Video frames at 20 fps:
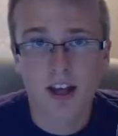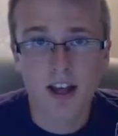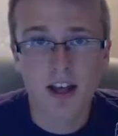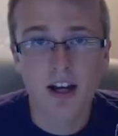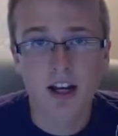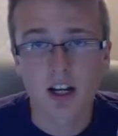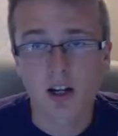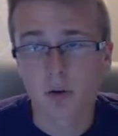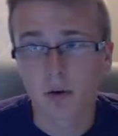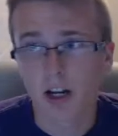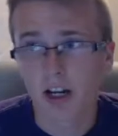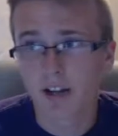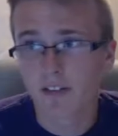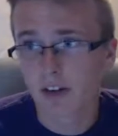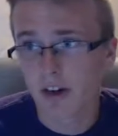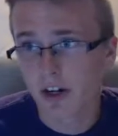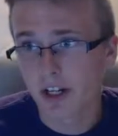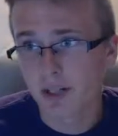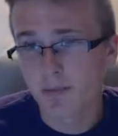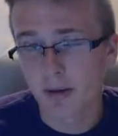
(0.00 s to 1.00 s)
Anyway, I've
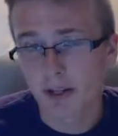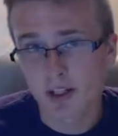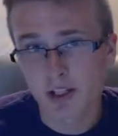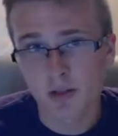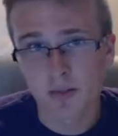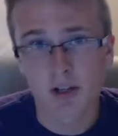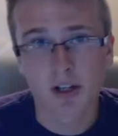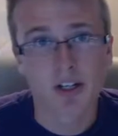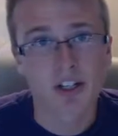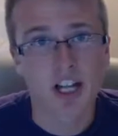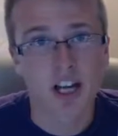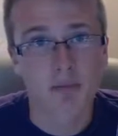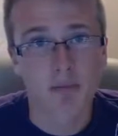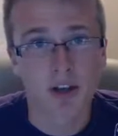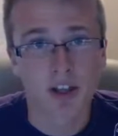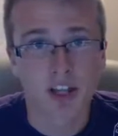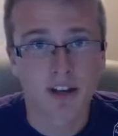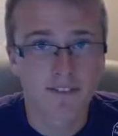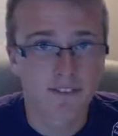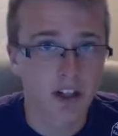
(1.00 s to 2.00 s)
already spent too much time
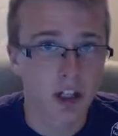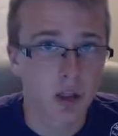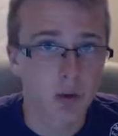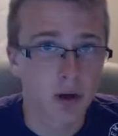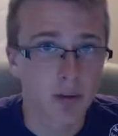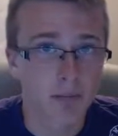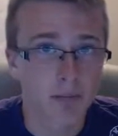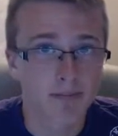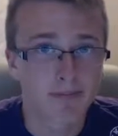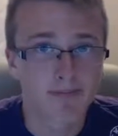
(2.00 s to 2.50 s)
on that follow-up.